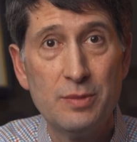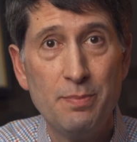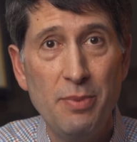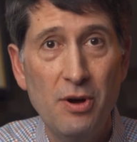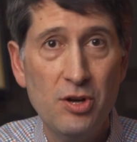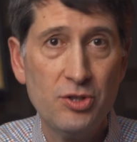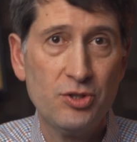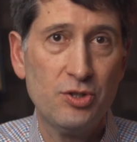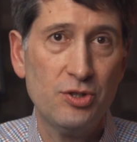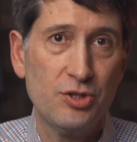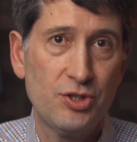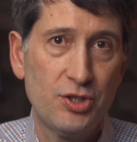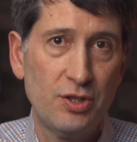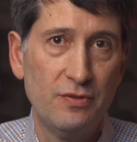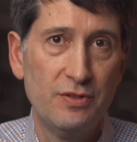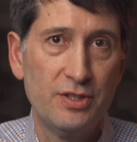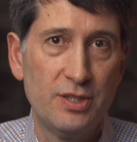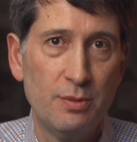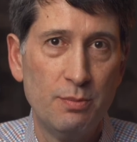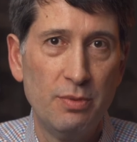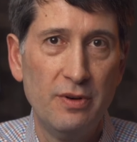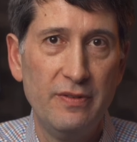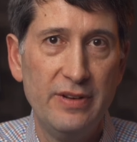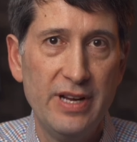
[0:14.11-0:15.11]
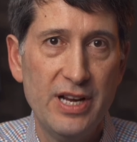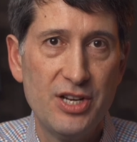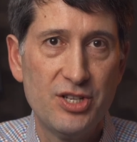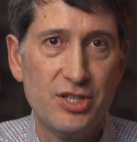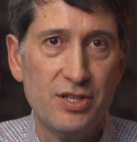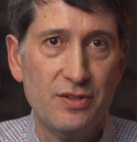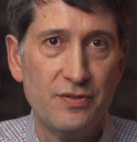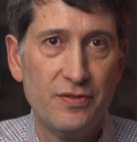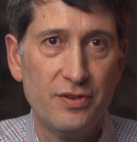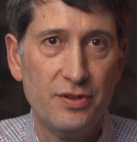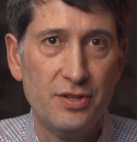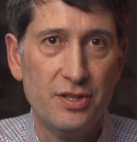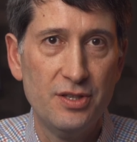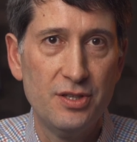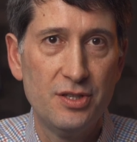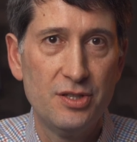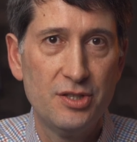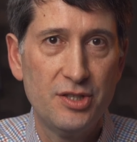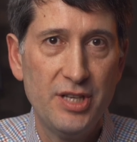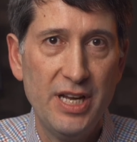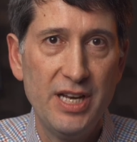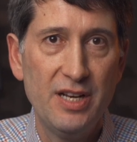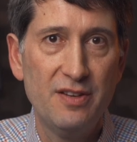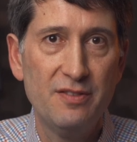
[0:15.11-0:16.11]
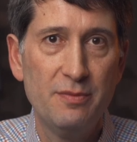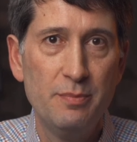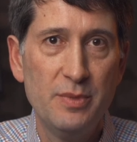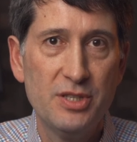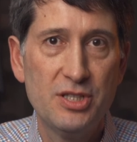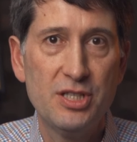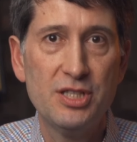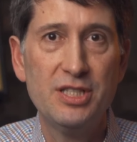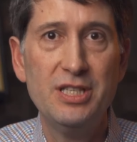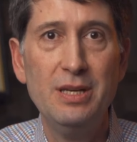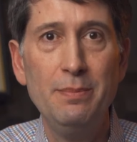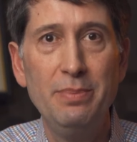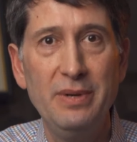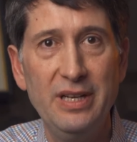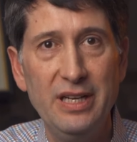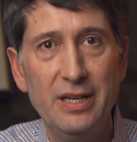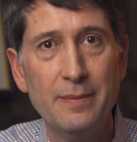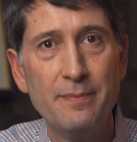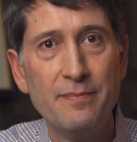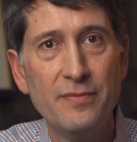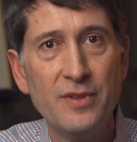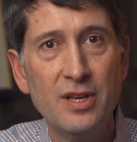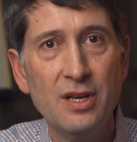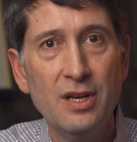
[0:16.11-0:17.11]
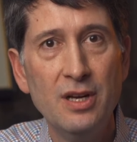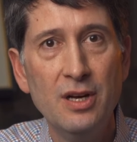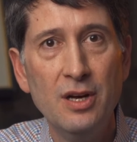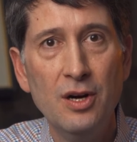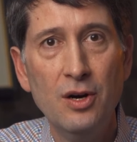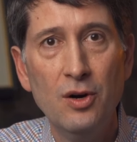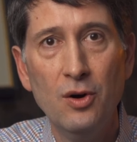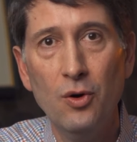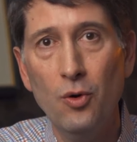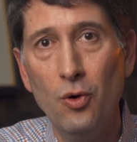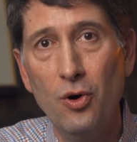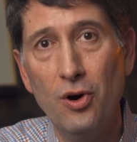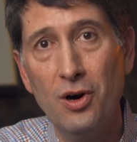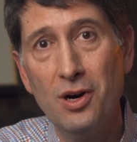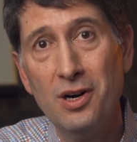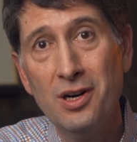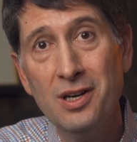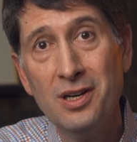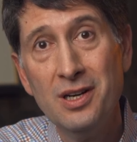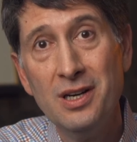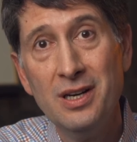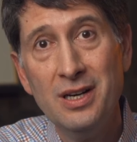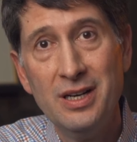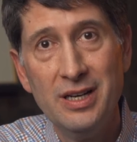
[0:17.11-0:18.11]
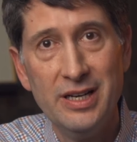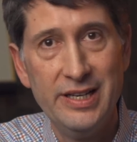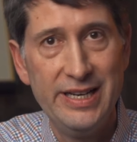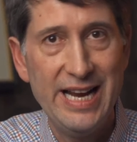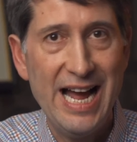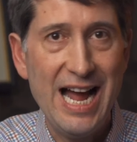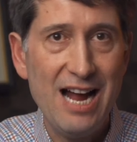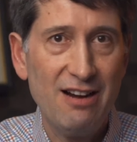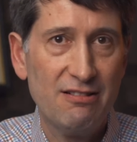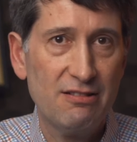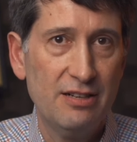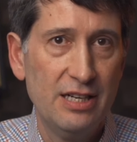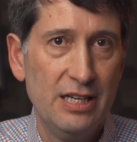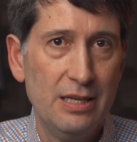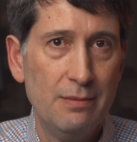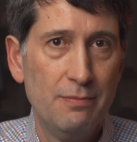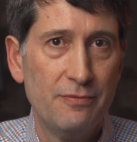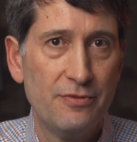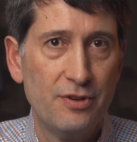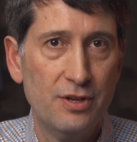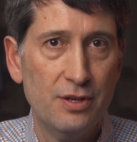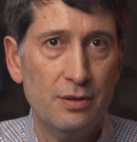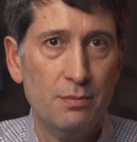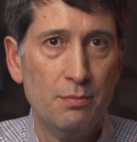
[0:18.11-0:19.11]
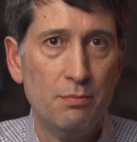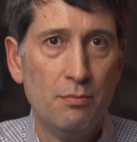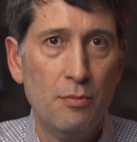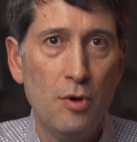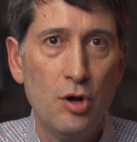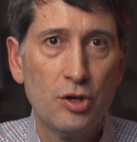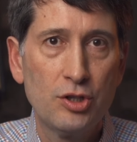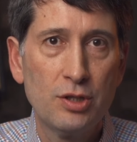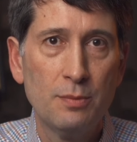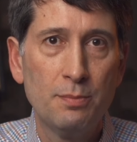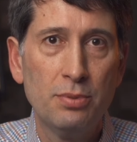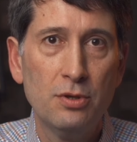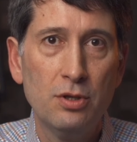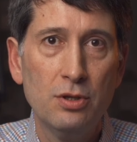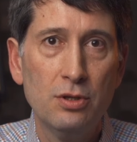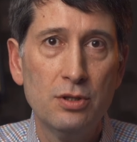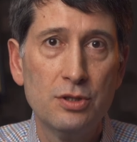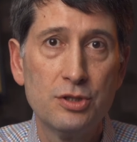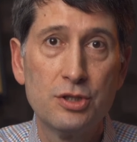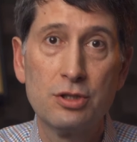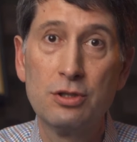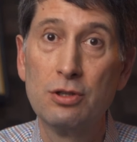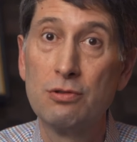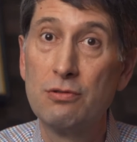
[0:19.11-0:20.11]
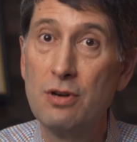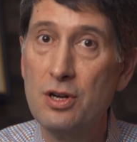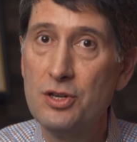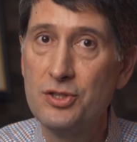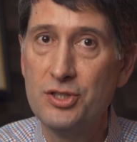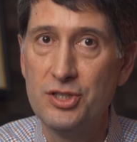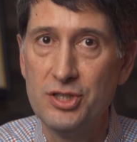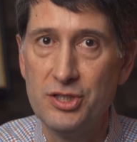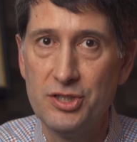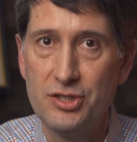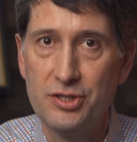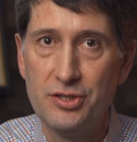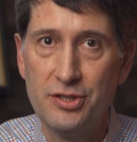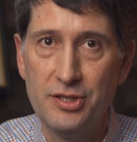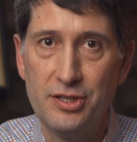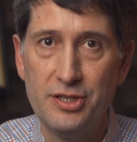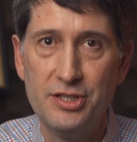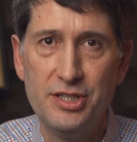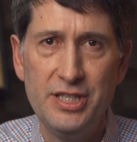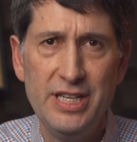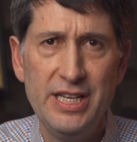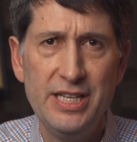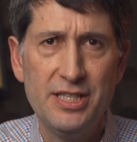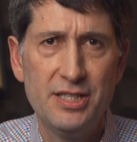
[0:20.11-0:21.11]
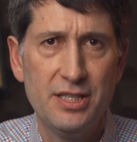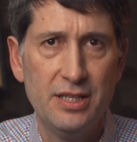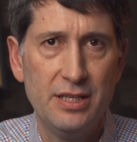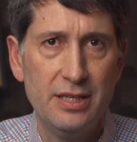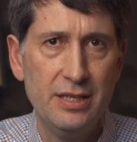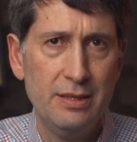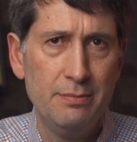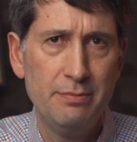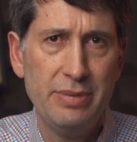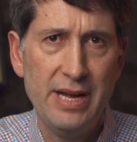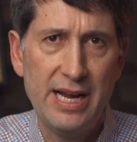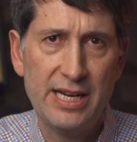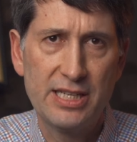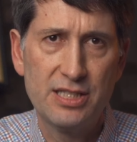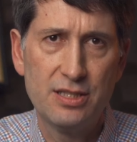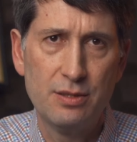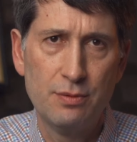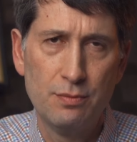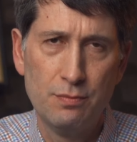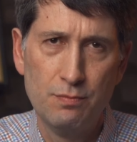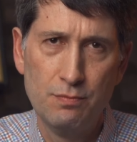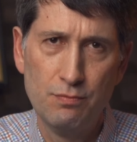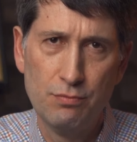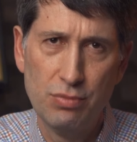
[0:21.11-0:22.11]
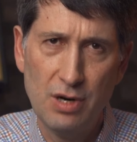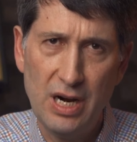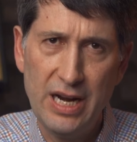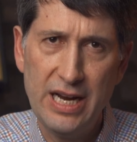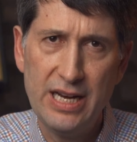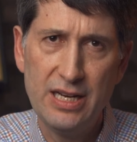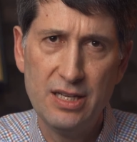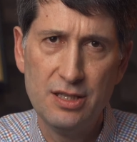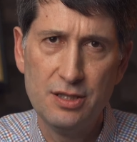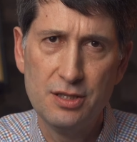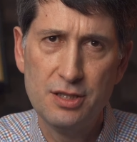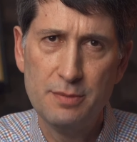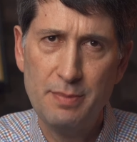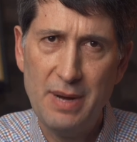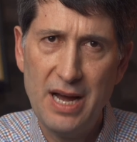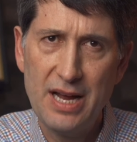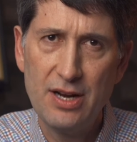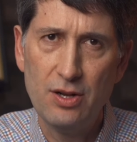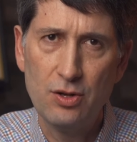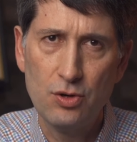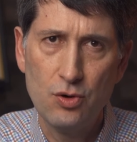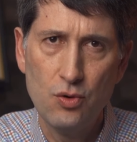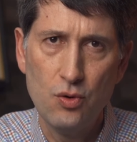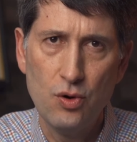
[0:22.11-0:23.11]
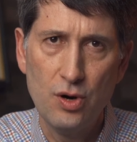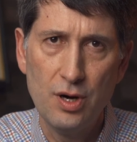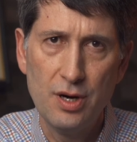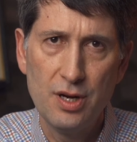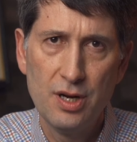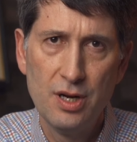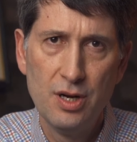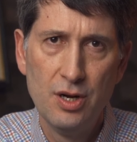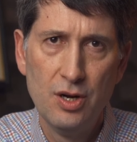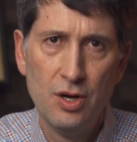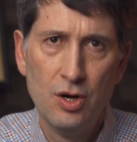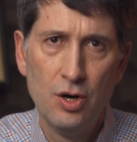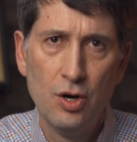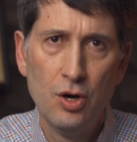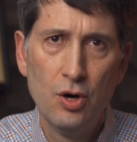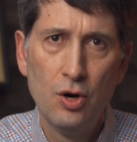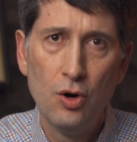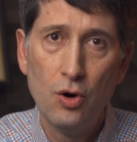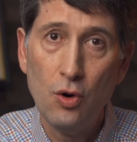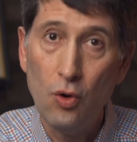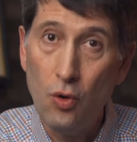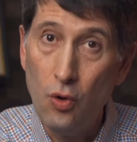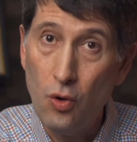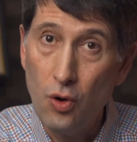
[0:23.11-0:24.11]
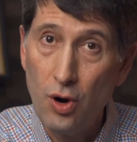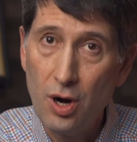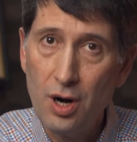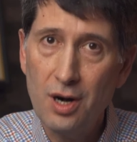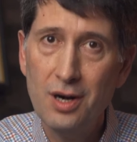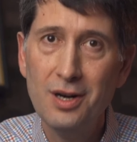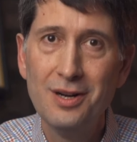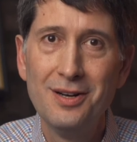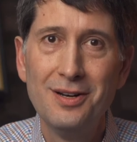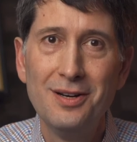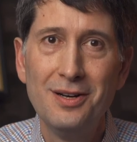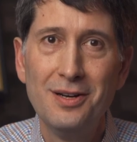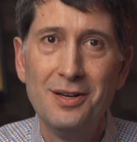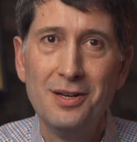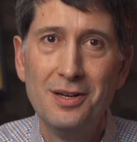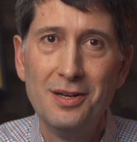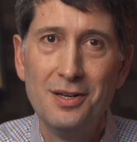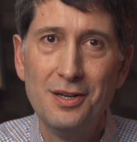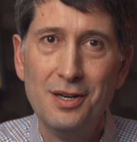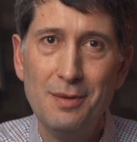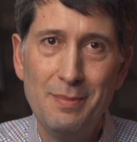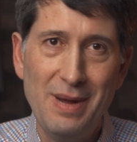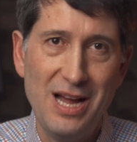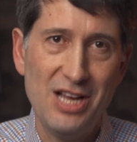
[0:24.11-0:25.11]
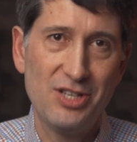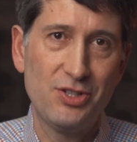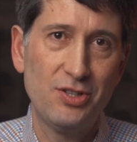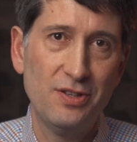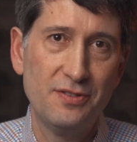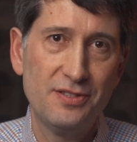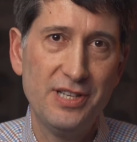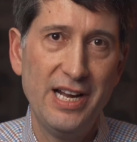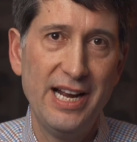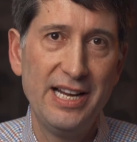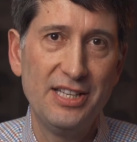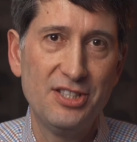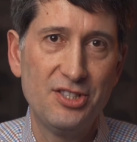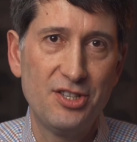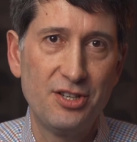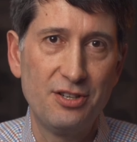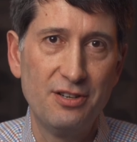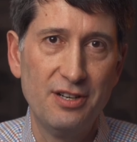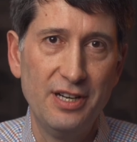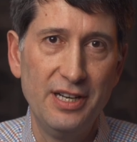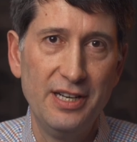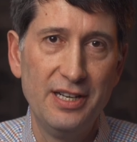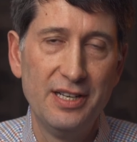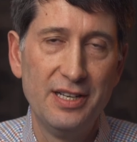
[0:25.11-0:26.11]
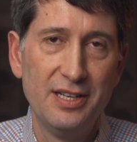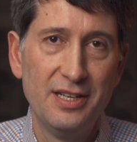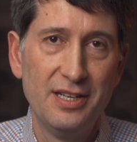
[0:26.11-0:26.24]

Postal Service abbreviation for the state of Mississippi, or an acronym for multiple sclerosis, the disease that impacts the brain and spinal cord, or a Master of Science degree.